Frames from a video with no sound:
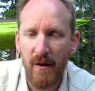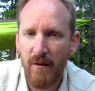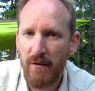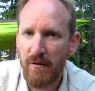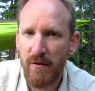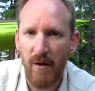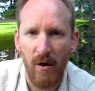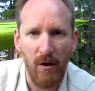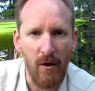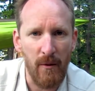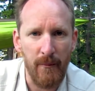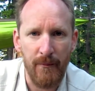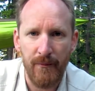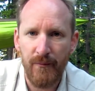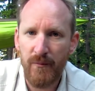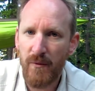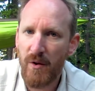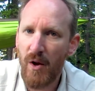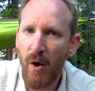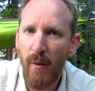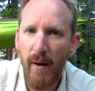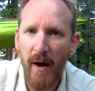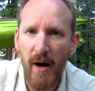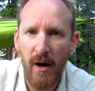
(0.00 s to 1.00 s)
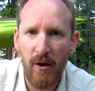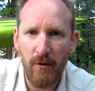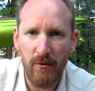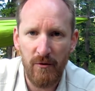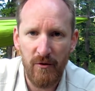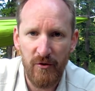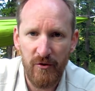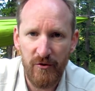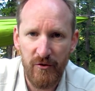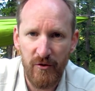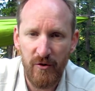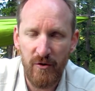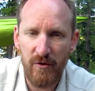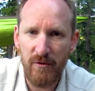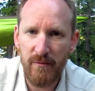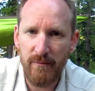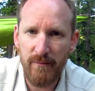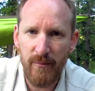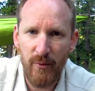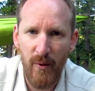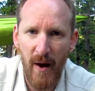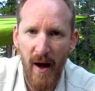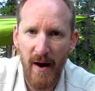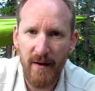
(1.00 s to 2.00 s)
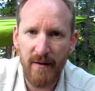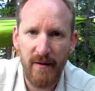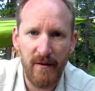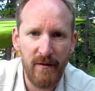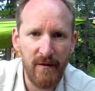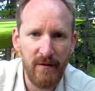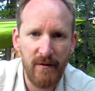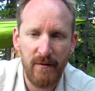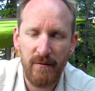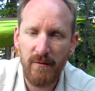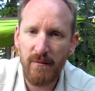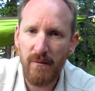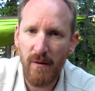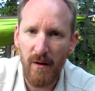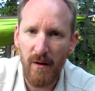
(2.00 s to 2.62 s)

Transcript: So go out, shoot, practice,